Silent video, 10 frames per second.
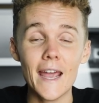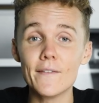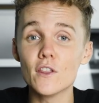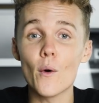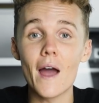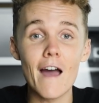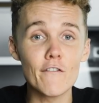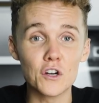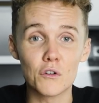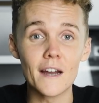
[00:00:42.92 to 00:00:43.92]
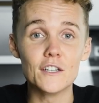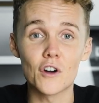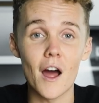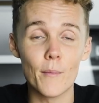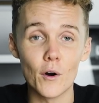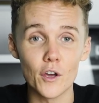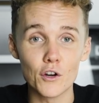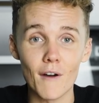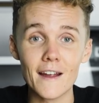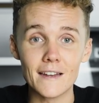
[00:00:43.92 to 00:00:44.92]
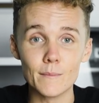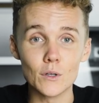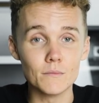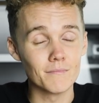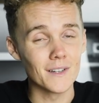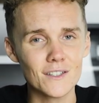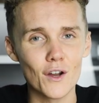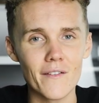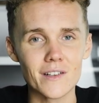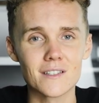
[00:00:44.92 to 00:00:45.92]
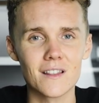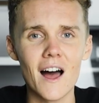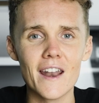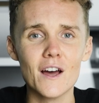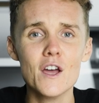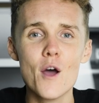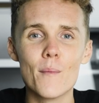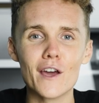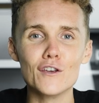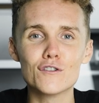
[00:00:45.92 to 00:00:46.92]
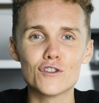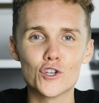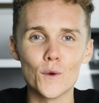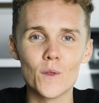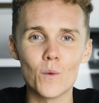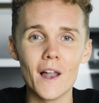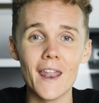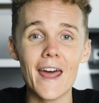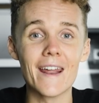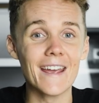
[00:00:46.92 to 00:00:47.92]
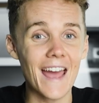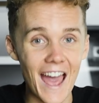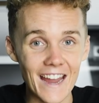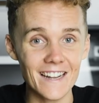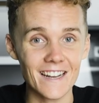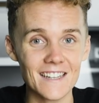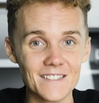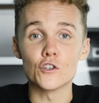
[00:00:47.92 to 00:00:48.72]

even though I have a great tripod, a great gimbal, I don't have a slider, but I used to shoot with one and I hated it.